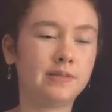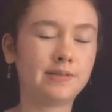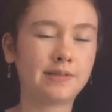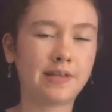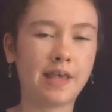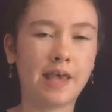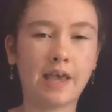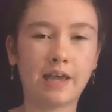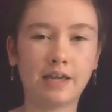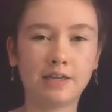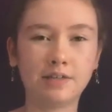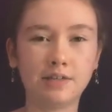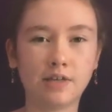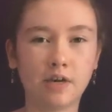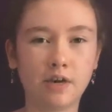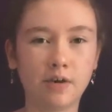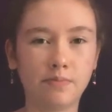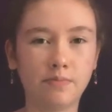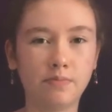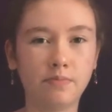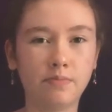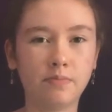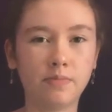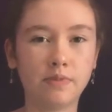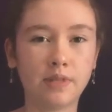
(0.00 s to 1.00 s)

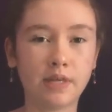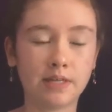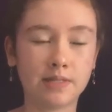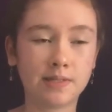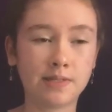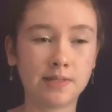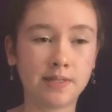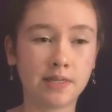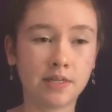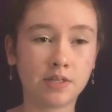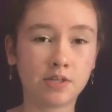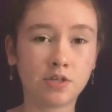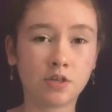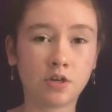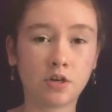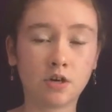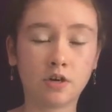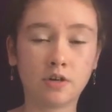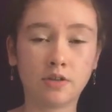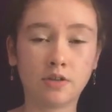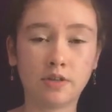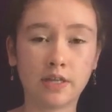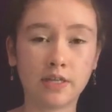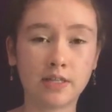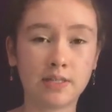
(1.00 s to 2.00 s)
kingdom
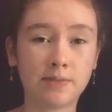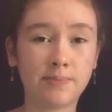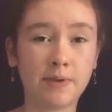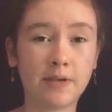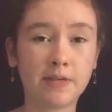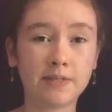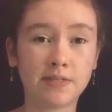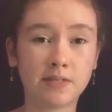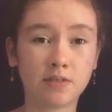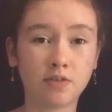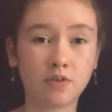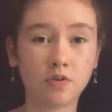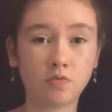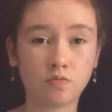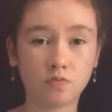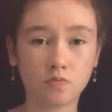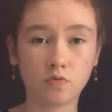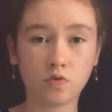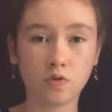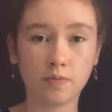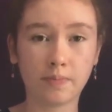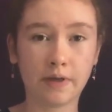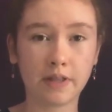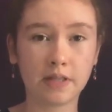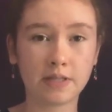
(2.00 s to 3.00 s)
that's basically
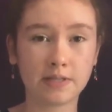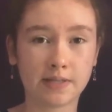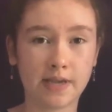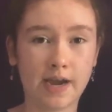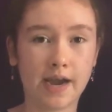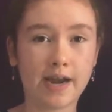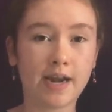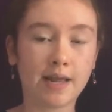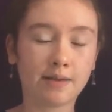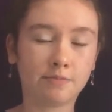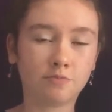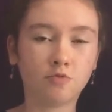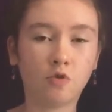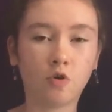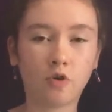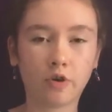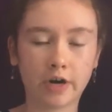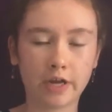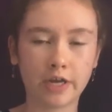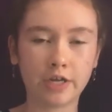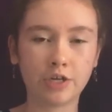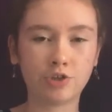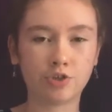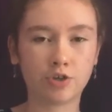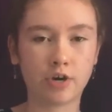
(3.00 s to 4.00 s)
ruled by this guy named Lord
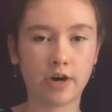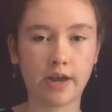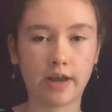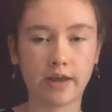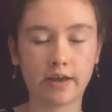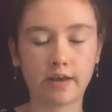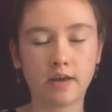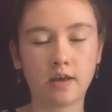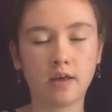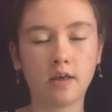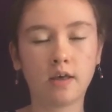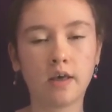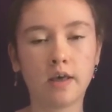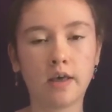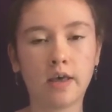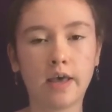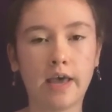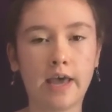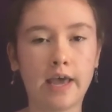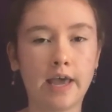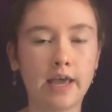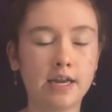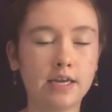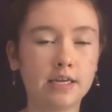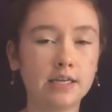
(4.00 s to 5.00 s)
Indrik,
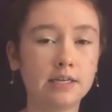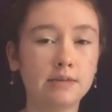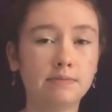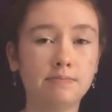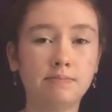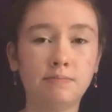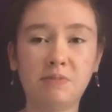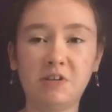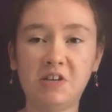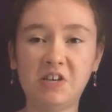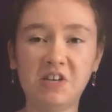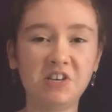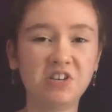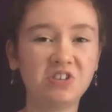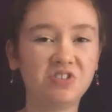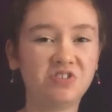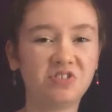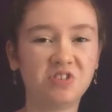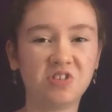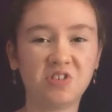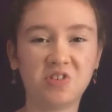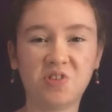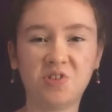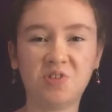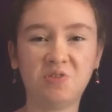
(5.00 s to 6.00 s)
and he's
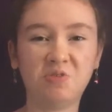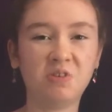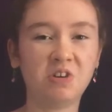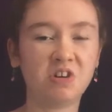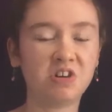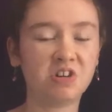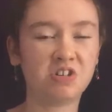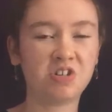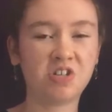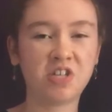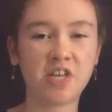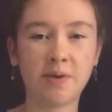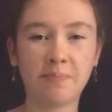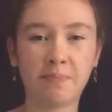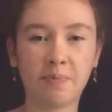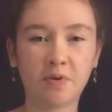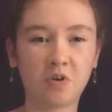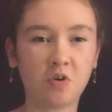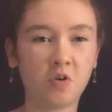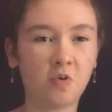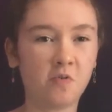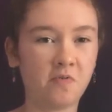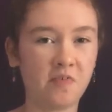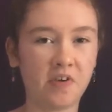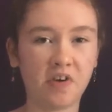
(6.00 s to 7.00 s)
just your
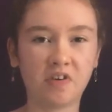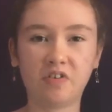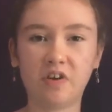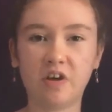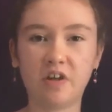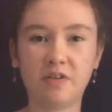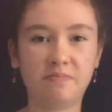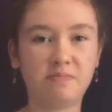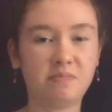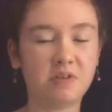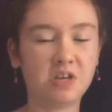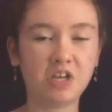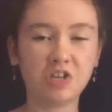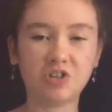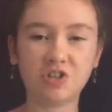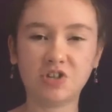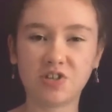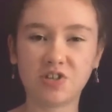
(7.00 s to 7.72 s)
typical villain. He